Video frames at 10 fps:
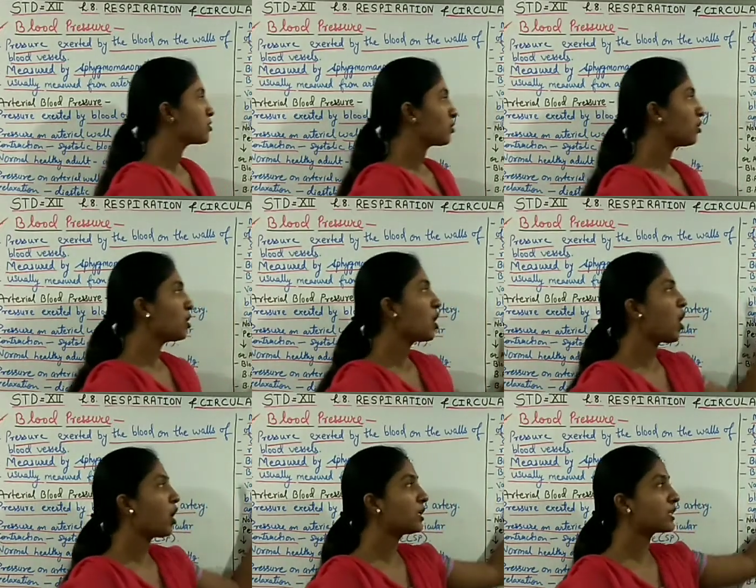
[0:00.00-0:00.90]
So
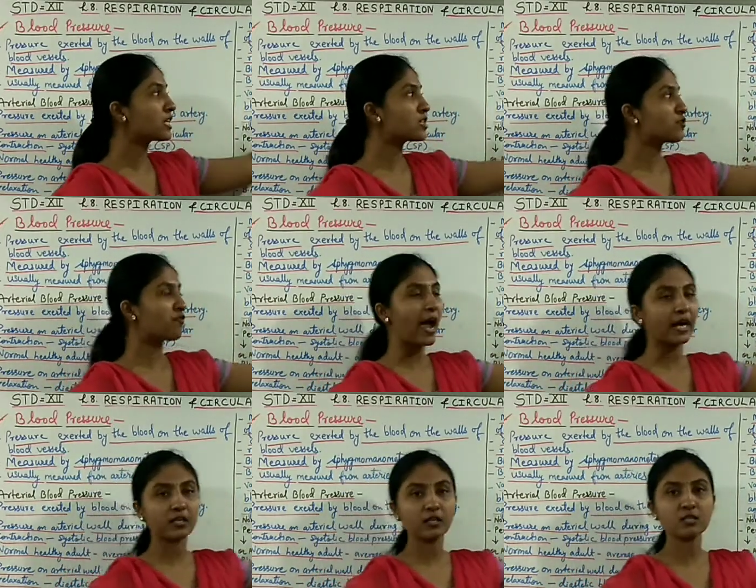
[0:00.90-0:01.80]
all these
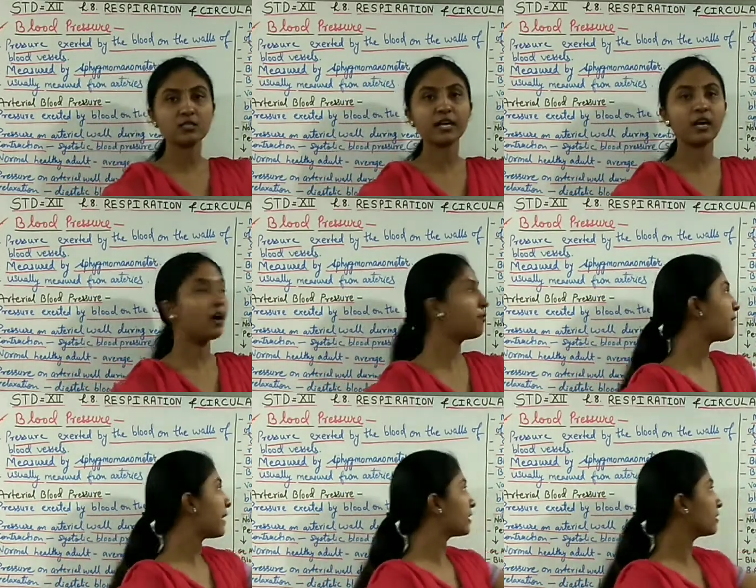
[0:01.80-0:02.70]
factors, they
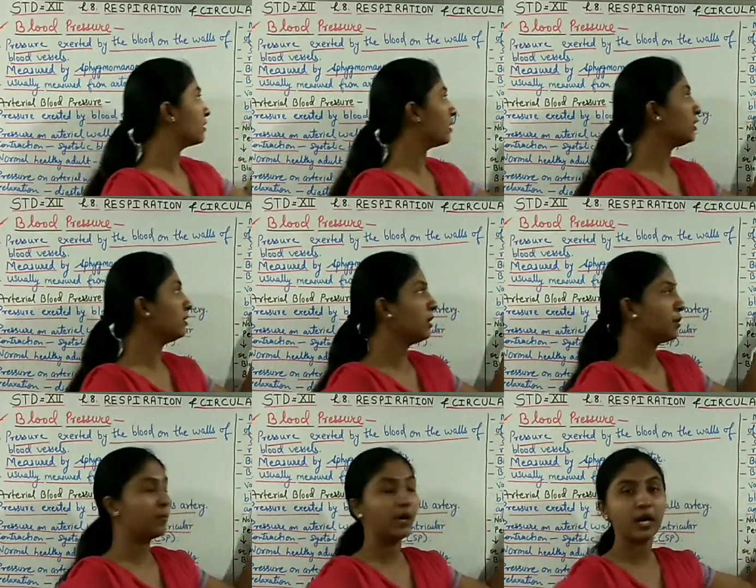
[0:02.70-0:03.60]
affect the
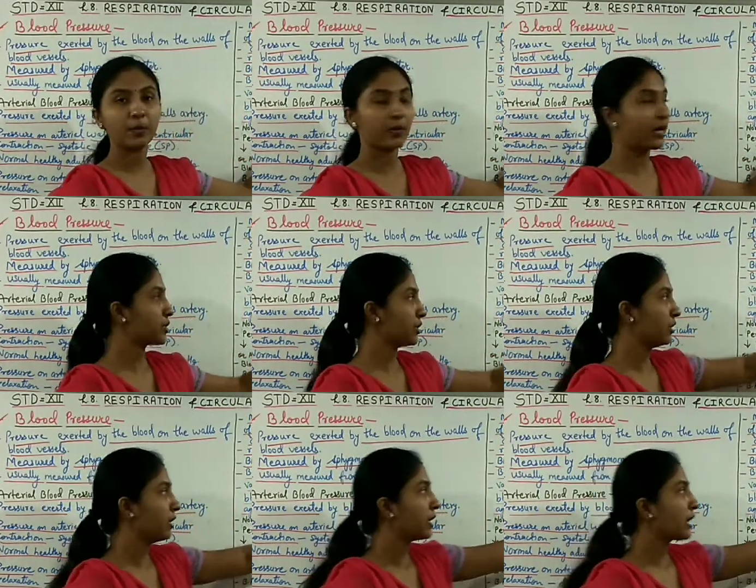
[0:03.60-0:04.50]
blood
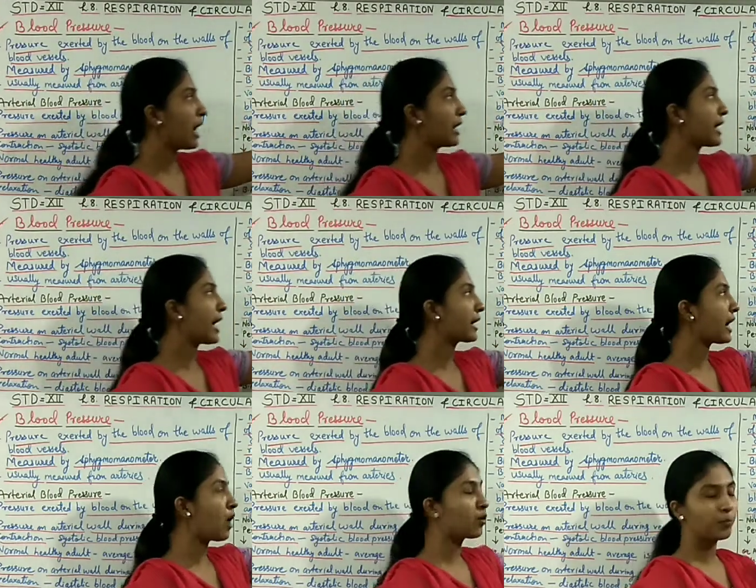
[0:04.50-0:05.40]
pressure. Cardiac
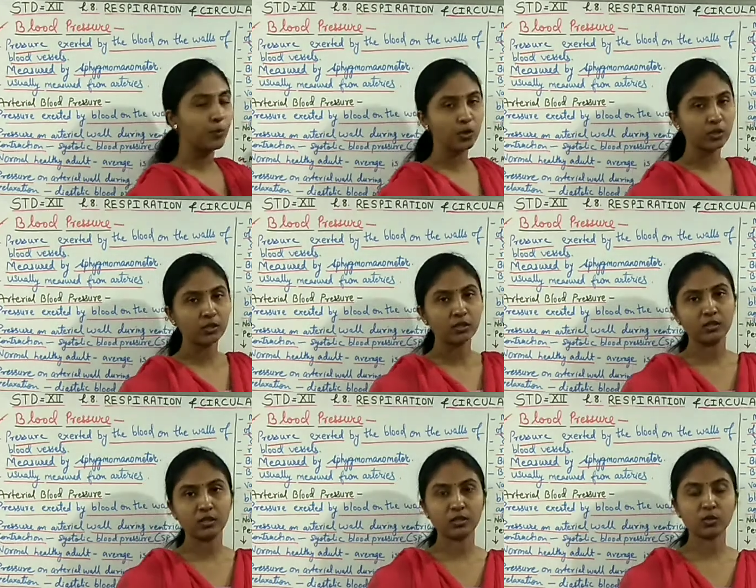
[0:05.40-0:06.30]
output,
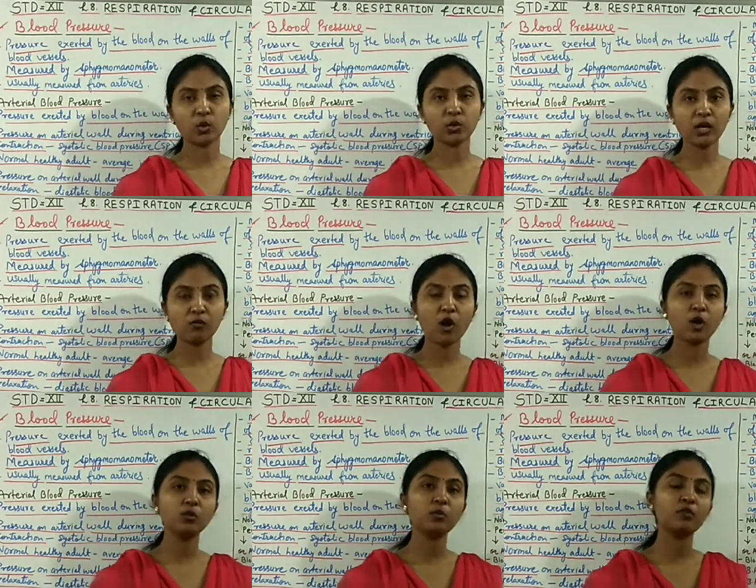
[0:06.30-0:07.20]
the total
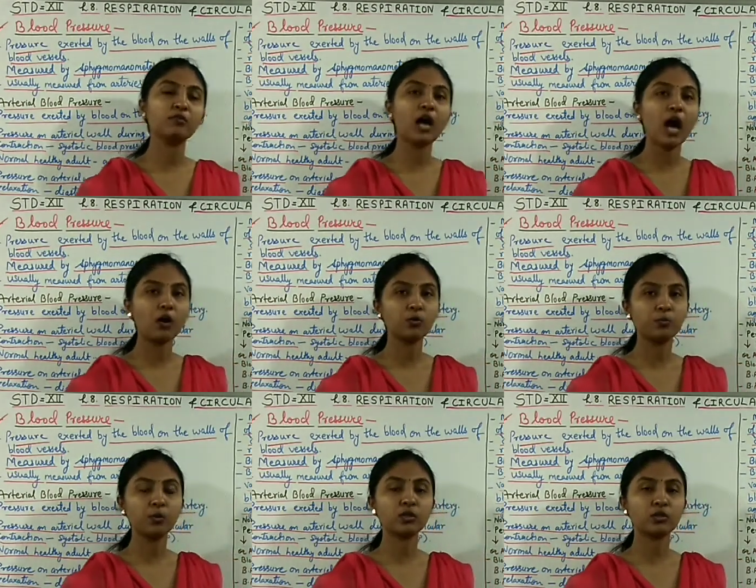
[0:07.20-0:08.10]
volume of the
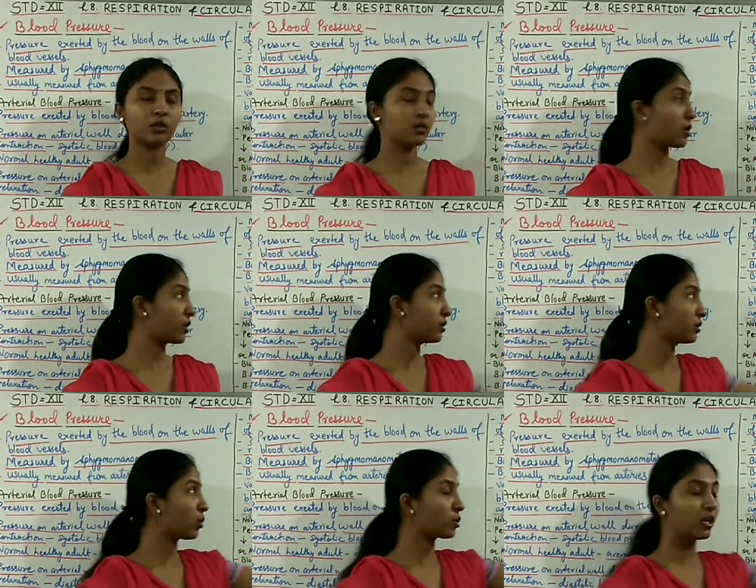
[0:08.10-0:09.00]
output, the
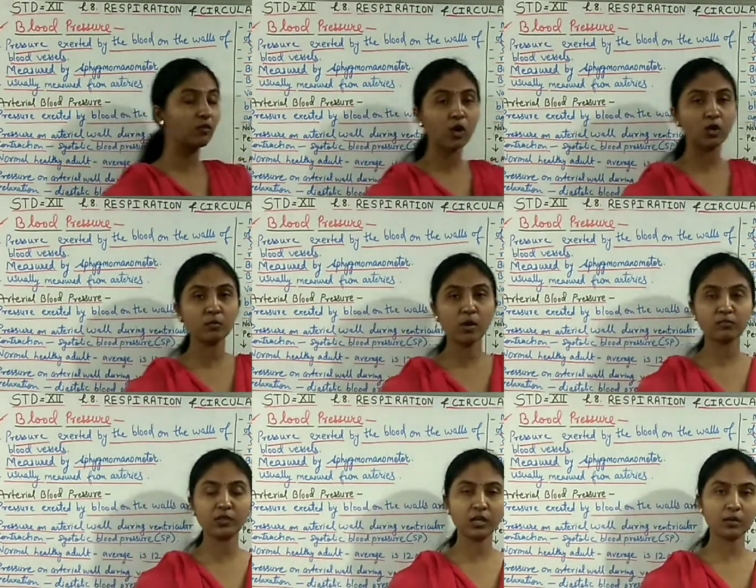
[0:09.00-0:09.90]
total volume
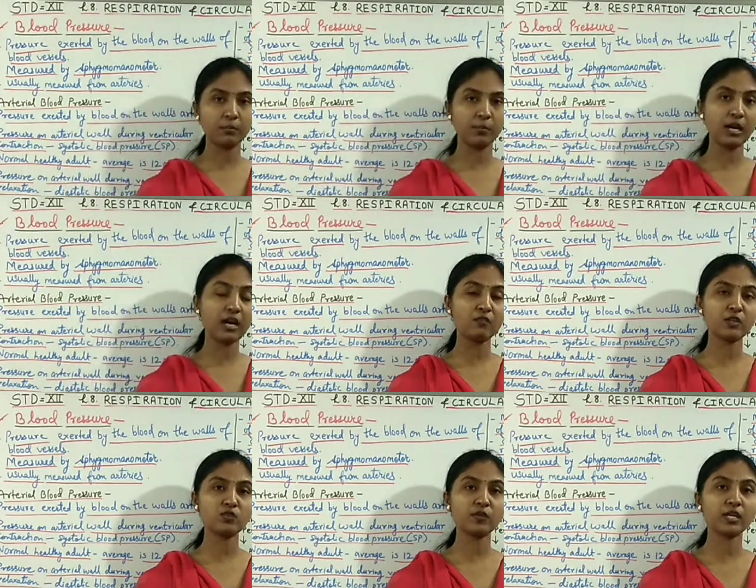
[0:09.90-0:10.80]
of the blood
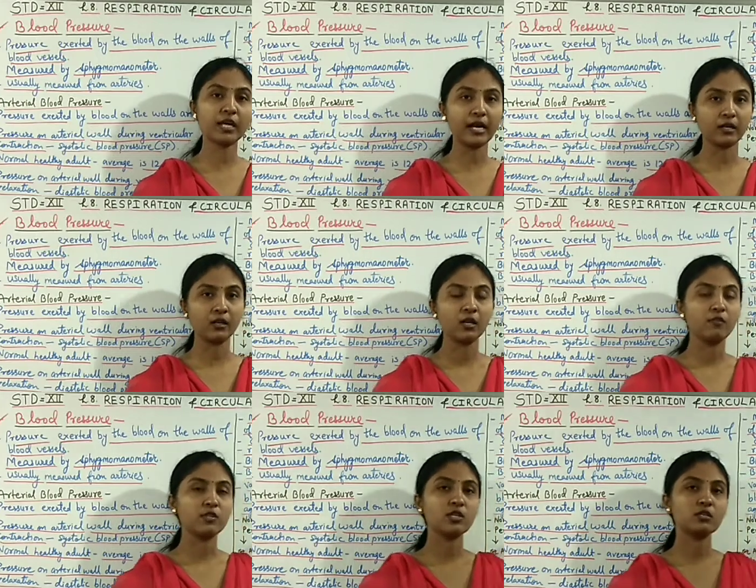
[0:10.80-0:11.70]
which we get,
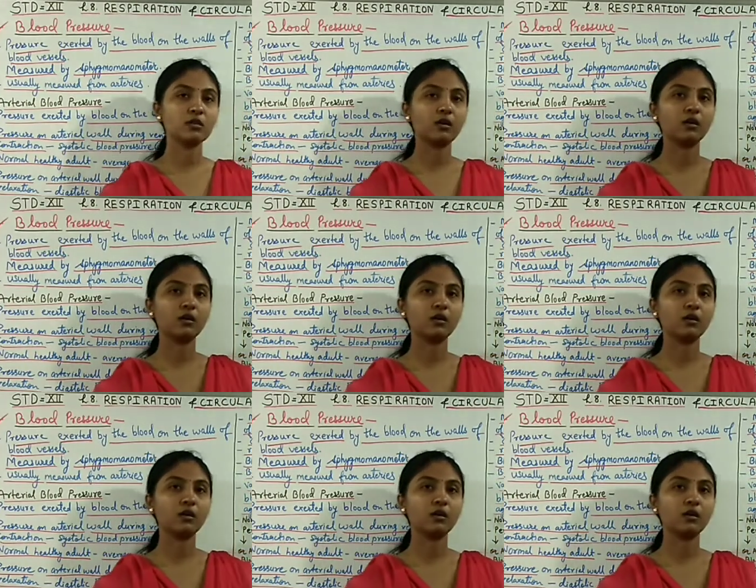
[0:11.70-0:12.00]
which is